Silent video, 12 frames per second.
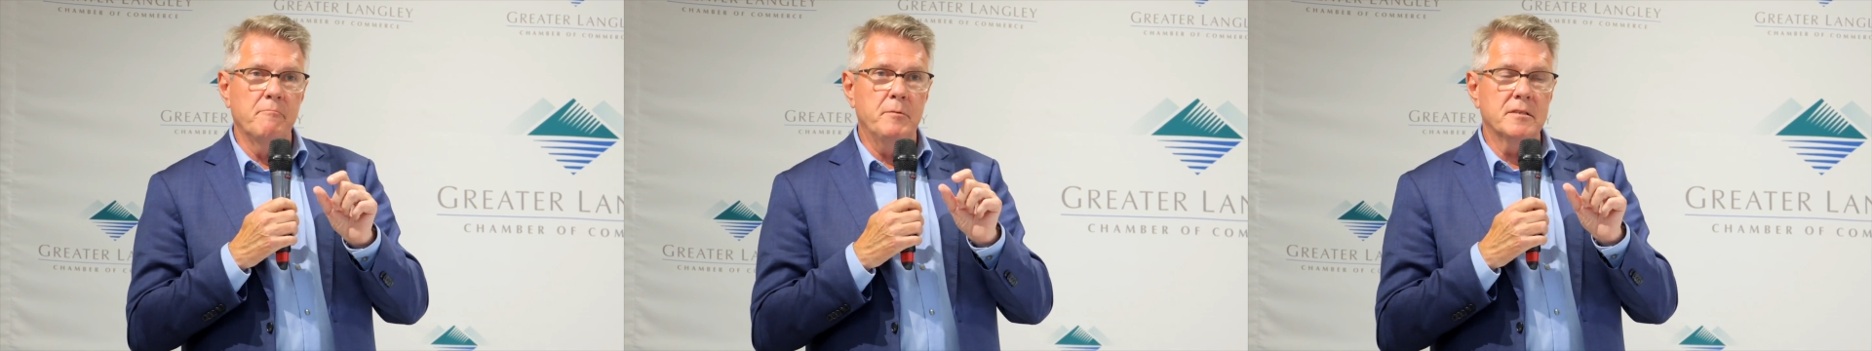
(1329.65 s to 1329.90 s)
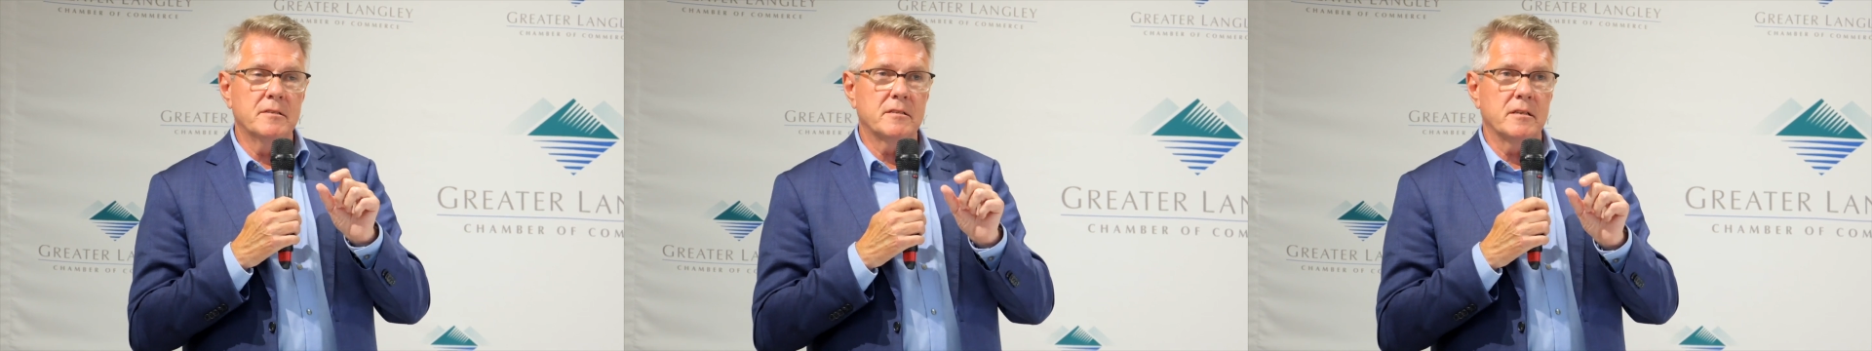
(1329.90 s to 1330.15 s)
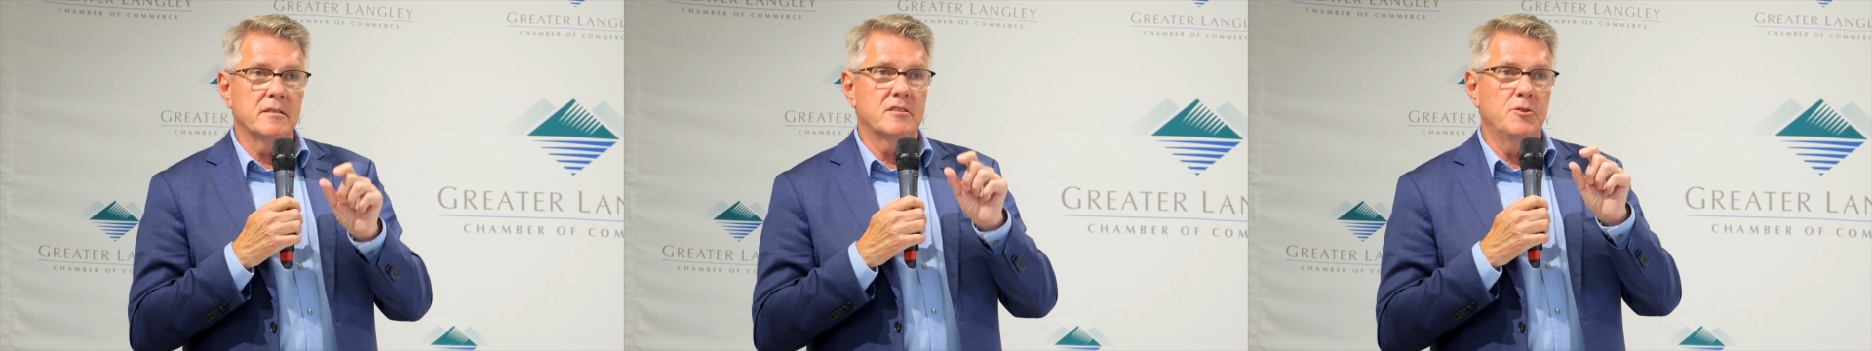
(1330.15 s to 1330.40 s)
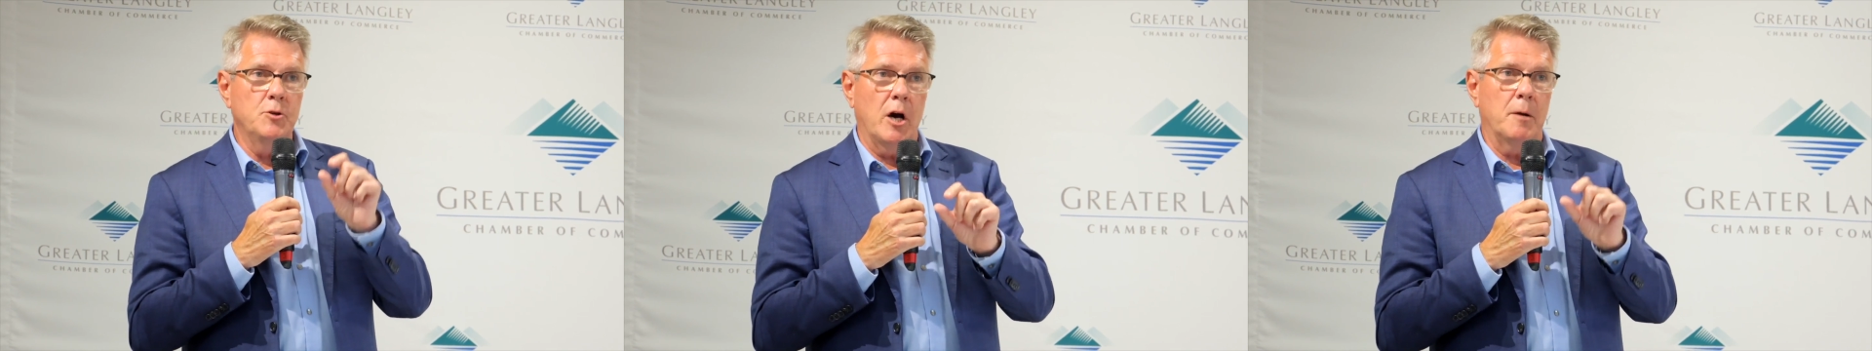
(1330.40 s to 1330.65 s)
of businesses
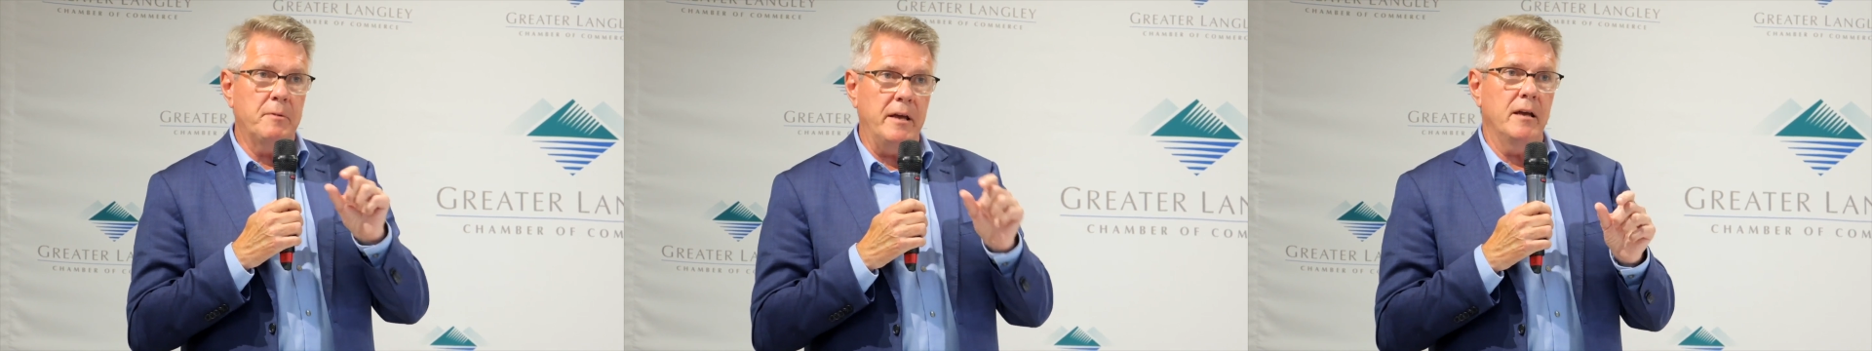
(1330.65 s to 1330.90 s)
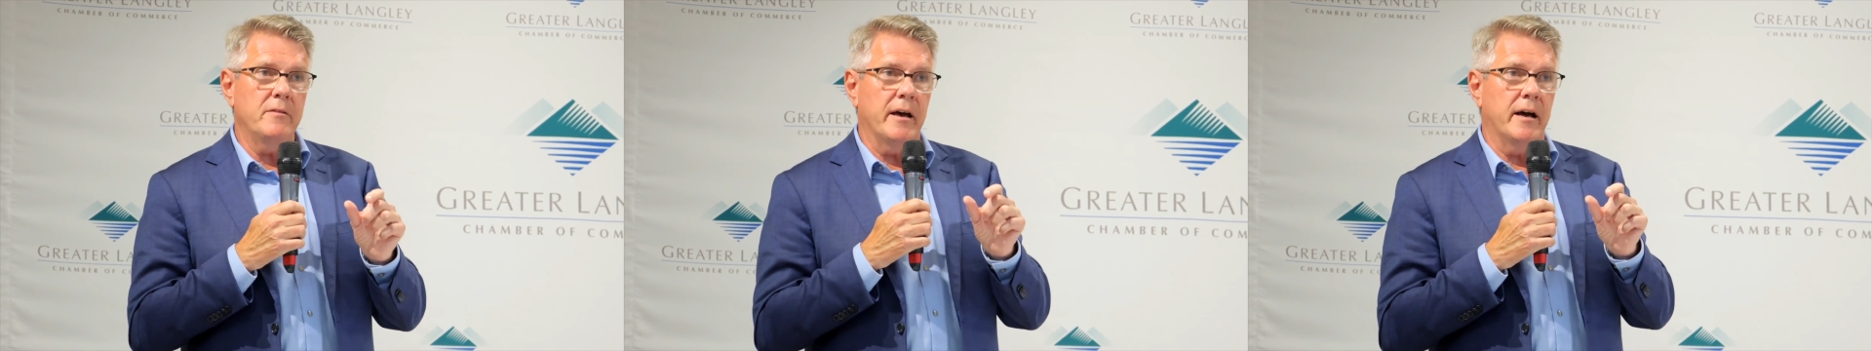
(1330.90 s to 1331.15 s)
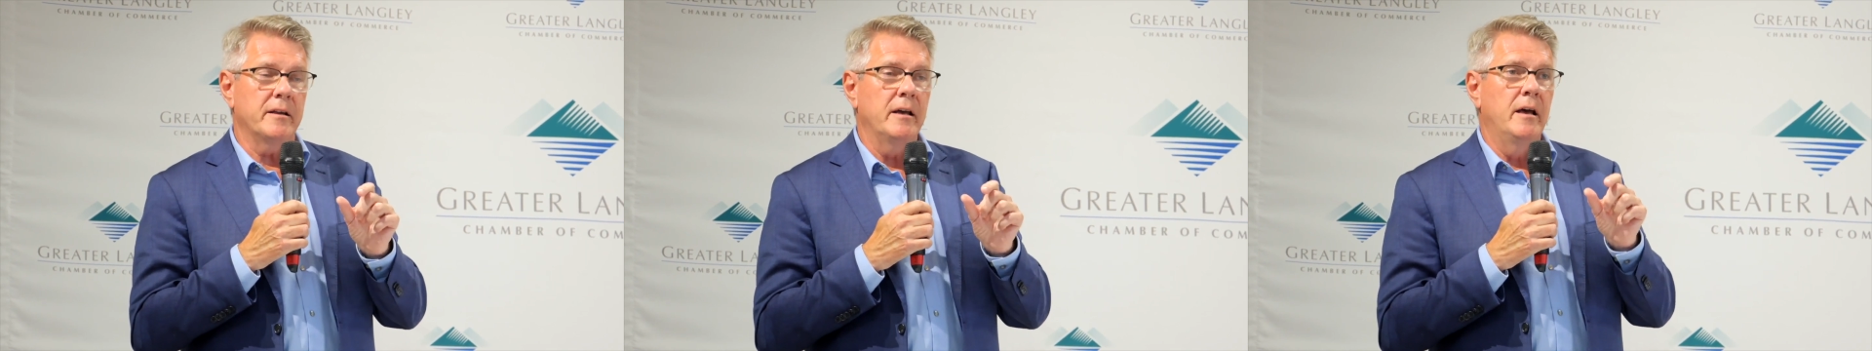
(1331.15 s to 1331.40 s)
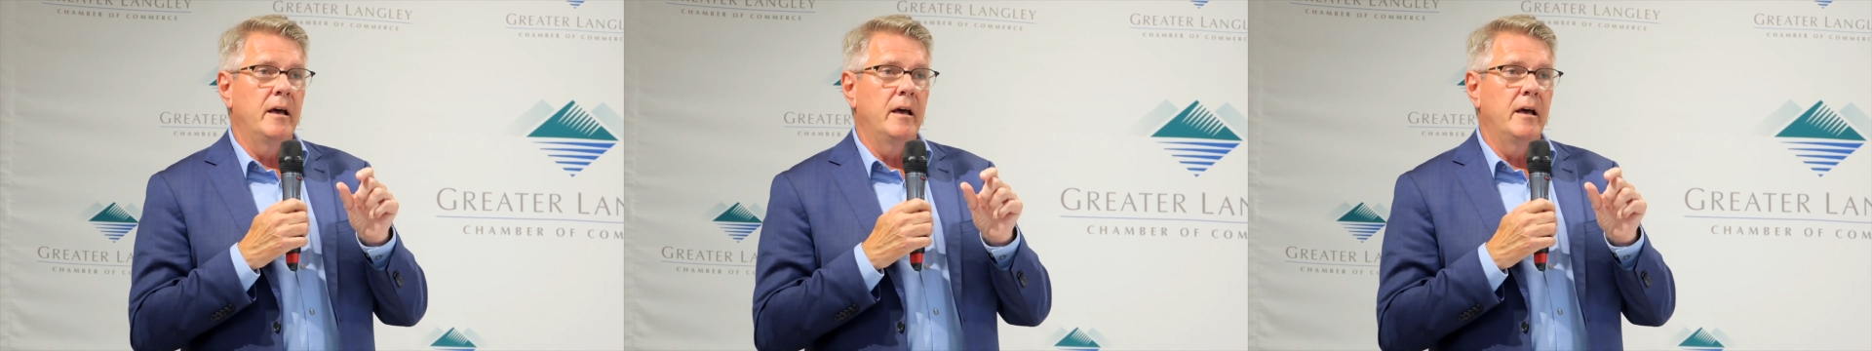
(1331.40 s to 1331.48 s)
do not pay that.